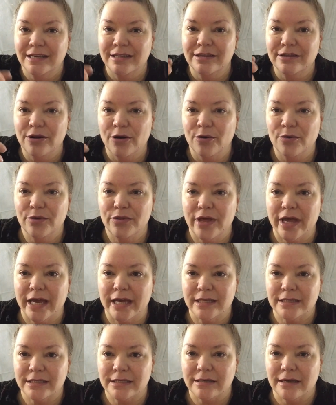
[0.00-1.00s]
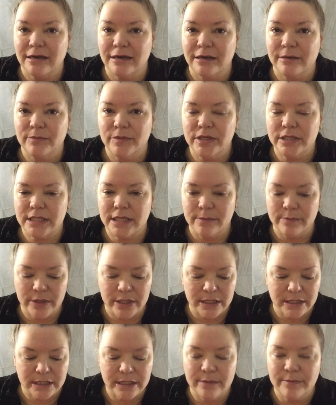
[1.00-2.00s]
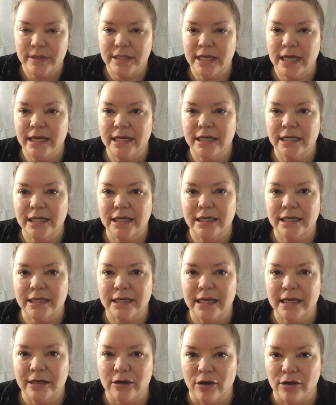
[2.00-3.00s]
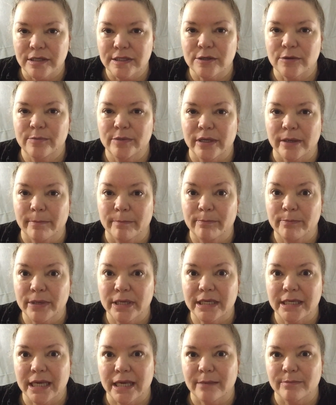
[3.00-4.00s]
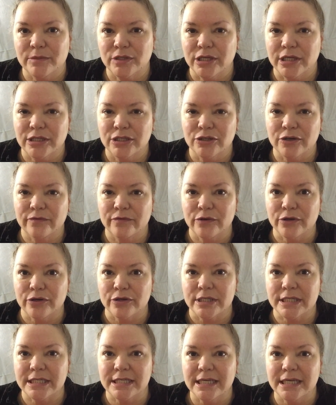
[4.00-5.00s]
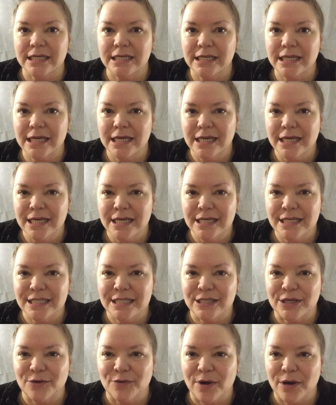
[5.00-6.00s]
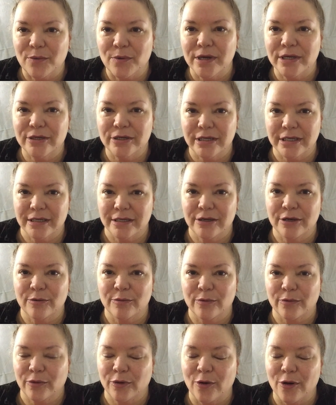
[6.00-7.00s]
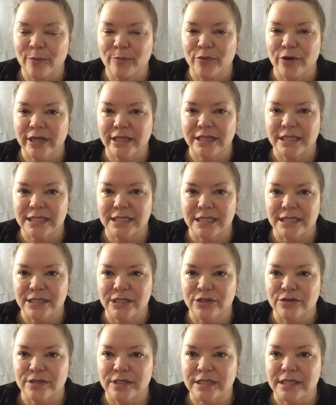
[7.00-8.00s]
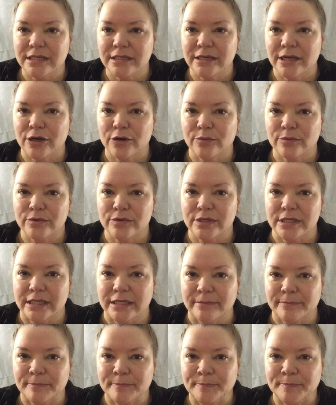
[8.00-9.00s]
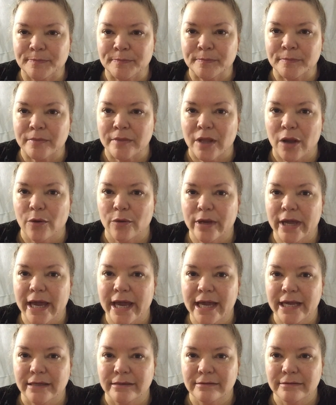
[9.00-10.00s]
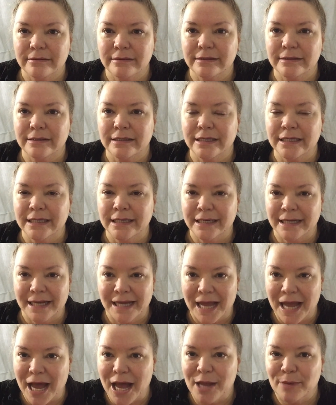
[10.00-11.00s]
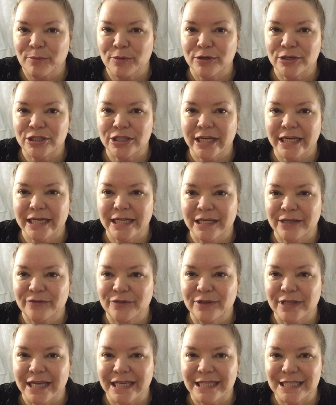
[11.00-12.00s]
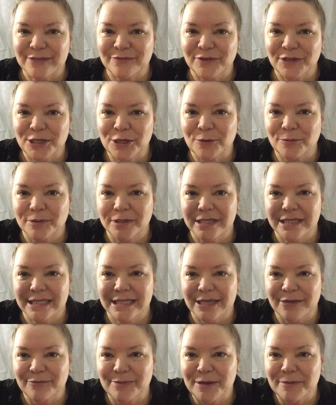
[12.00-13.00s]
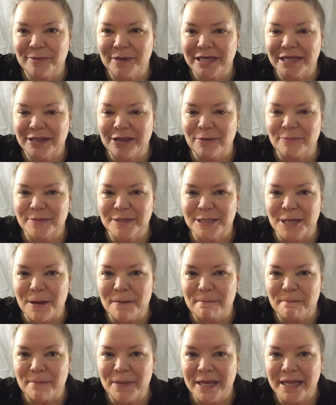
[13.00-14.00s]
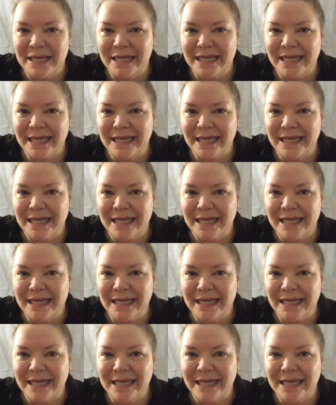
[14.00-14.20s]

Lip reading: know that this can be intimidating, and it can also be a big game changer for your skin. So I want you to incorporate this into your skincare routine. Okay. I appreciate it. If you like this video, please give me a big thumbs up.